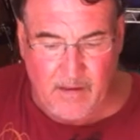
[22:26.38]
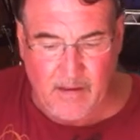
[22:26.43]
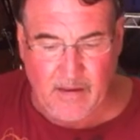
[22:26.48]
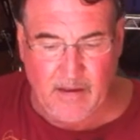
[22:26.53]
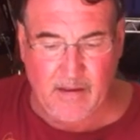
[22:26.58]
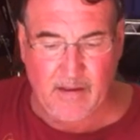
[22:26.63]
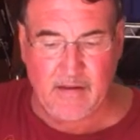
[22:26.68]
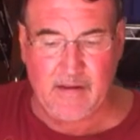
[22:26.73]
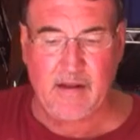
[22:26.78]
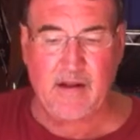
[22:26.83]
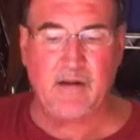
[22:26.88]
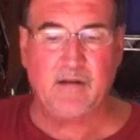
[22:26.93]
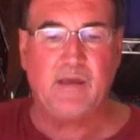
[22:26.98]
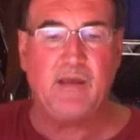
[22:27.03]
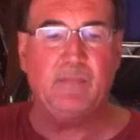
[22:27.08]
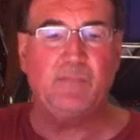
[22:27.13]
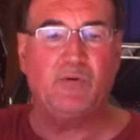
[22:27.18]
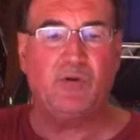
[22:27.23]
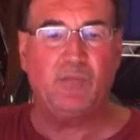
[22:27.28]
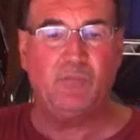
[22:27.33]
And that'll
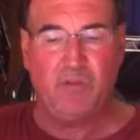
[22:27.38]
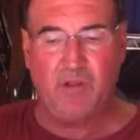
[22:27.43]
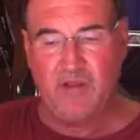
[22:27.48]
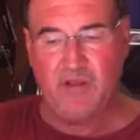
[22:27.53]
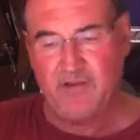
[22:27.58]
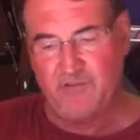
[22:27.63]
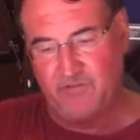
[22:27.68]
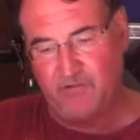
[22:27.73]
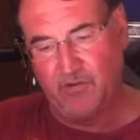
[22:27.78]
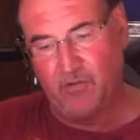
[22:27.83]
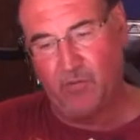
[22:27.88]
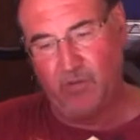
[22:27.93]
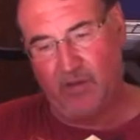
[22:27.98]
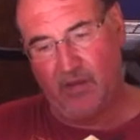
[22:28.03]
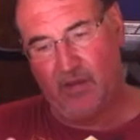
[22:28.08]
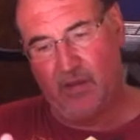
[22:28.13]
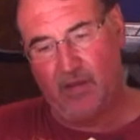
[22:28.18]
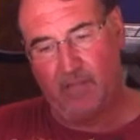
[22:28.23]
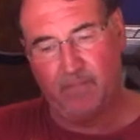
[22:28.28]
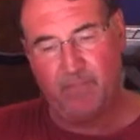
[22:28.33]
keep her in place till
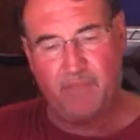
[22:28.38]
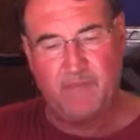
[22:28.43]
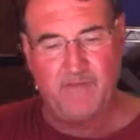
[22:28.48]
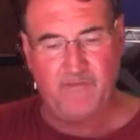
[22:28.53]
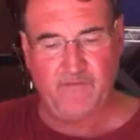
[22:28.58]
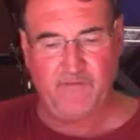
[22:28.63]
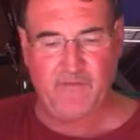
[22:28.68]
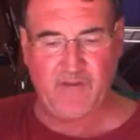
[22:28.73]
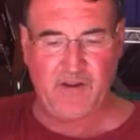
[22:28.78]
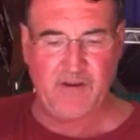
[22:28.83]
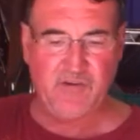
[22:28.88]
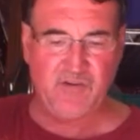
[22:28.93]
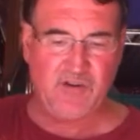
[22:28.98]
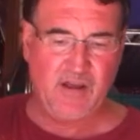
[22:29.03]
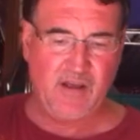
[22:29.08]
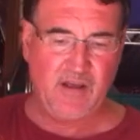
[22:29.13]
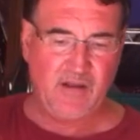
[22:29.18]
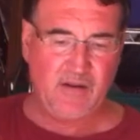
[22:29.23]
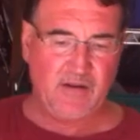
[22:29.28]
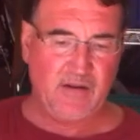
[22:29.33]
we finish
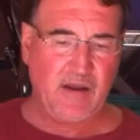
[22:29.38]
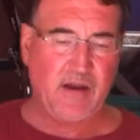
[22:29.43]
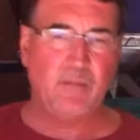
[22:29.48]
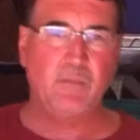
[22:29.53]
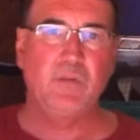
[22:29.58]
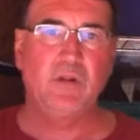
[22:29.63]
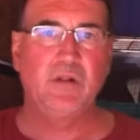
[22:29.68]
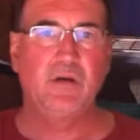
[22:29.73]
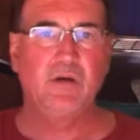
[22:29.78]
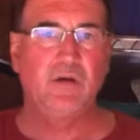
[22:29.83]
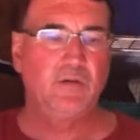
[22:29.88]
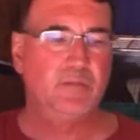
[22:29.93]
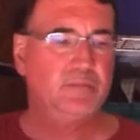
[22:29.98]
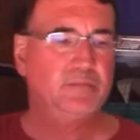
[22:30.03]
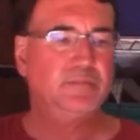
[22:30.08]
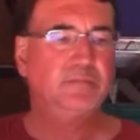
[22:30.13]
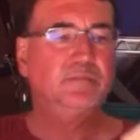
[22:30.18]
nailing down below.